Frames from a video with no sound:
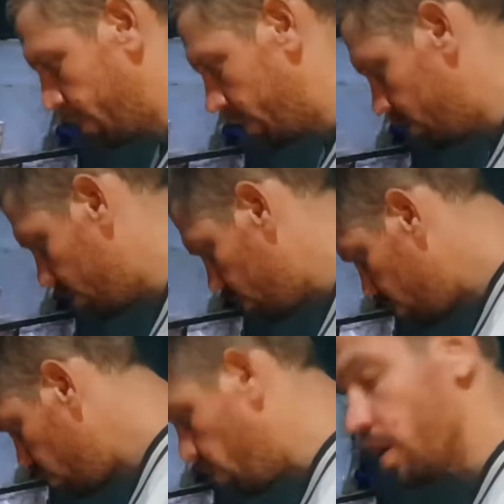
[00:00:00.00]
but
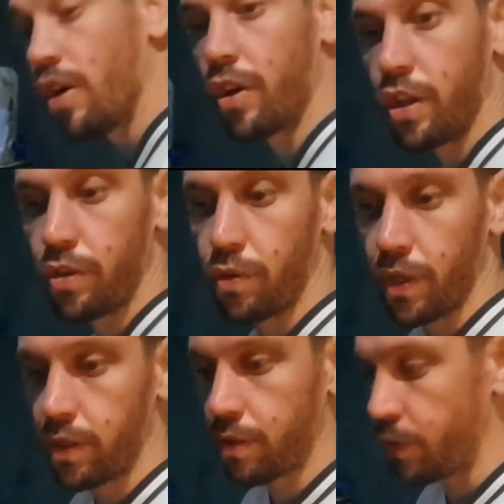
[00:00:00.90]
we are going to do
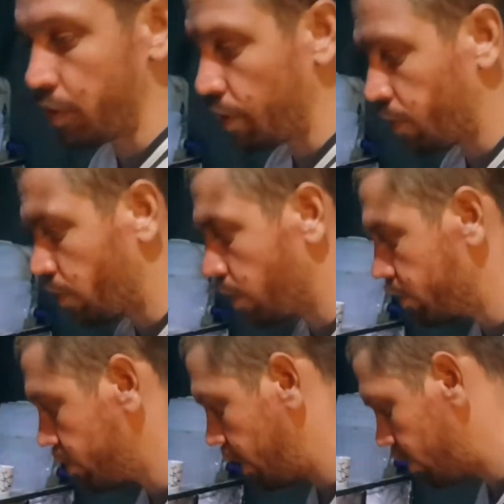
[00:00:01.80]
it. We do it with all our
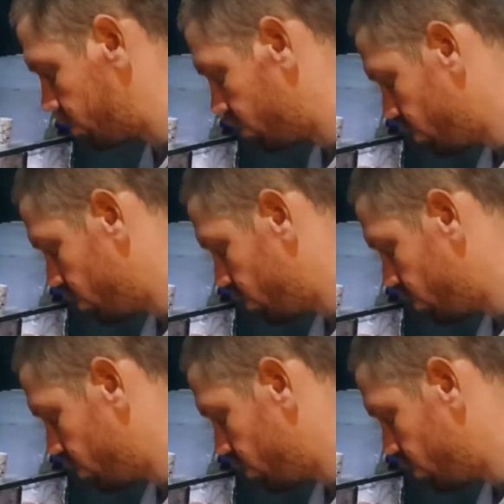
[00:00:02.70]
snakes.